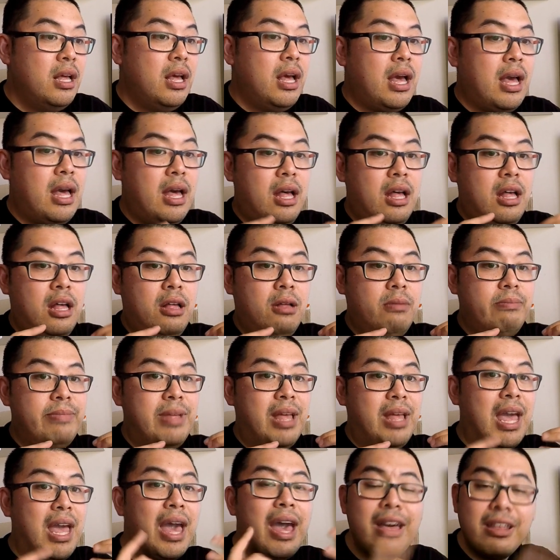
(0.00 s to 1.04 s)

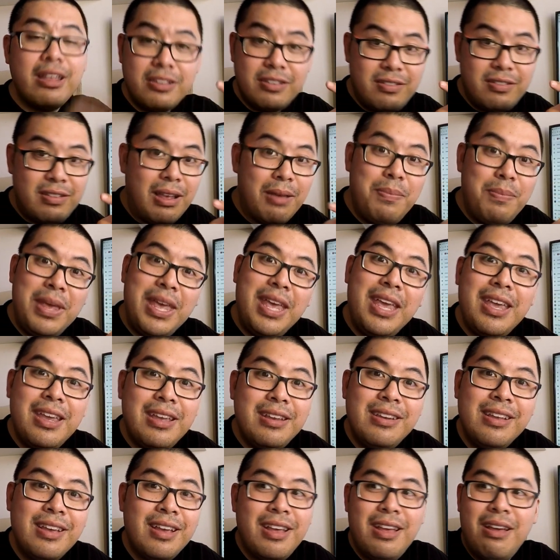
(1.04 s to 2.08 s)
Has
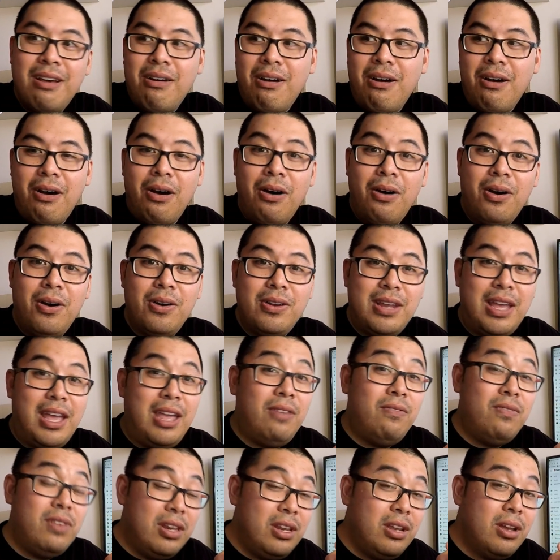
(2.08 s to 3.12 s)
appeared on a
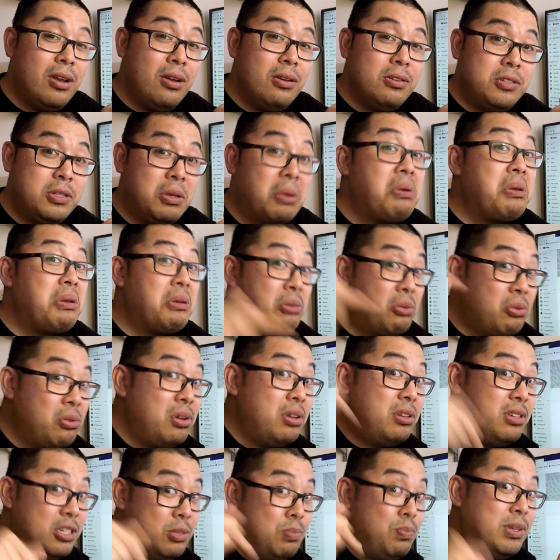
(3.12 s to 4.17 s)
video, so including
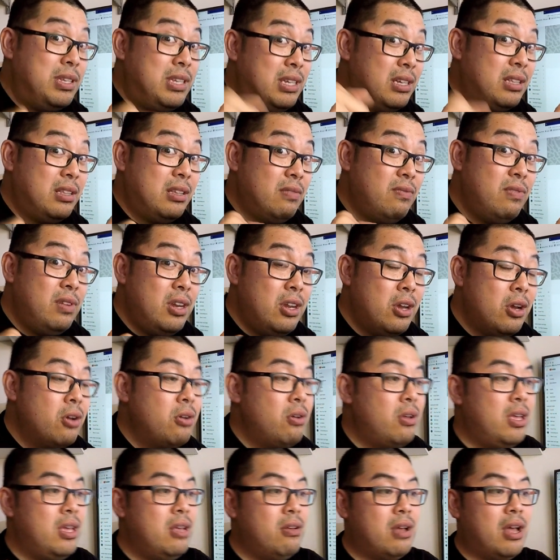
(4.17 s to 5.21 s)
this particular video
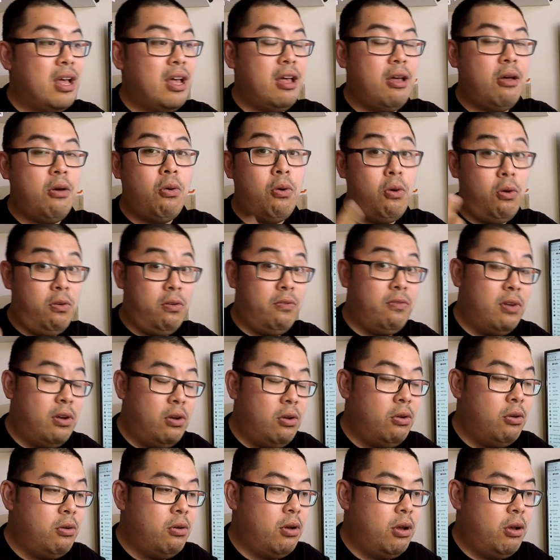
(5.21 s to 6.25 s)

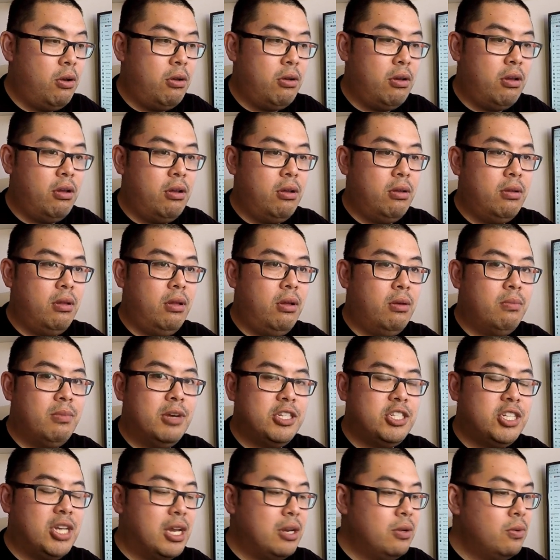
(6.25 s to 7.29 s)
on my
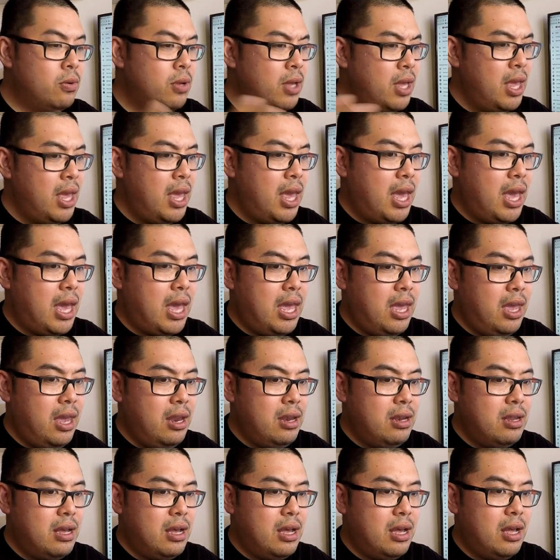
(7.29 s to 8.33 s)
channel,
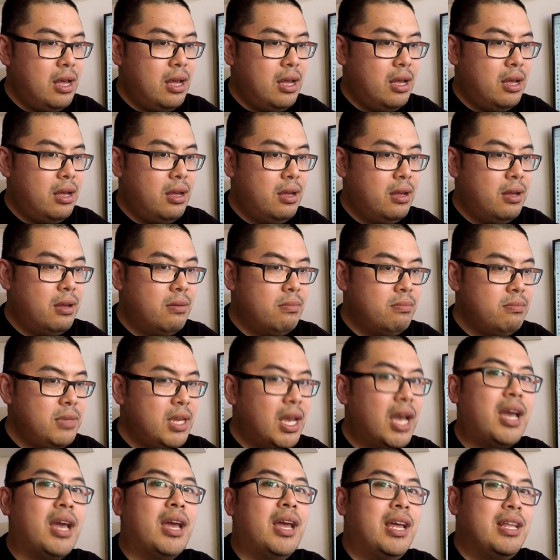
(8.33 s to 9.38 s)
and
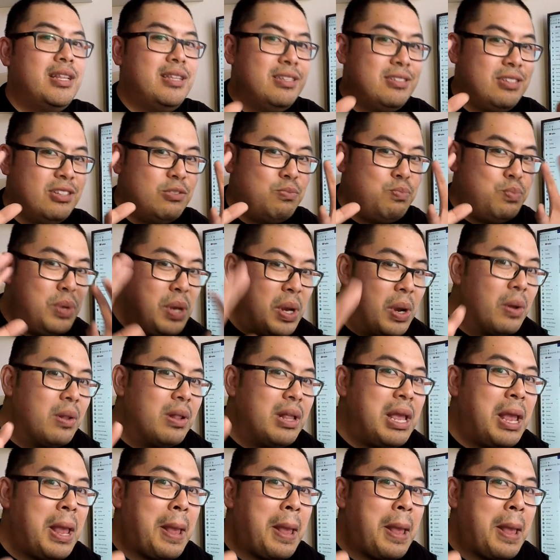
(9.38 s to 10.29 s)
yeah, this is purely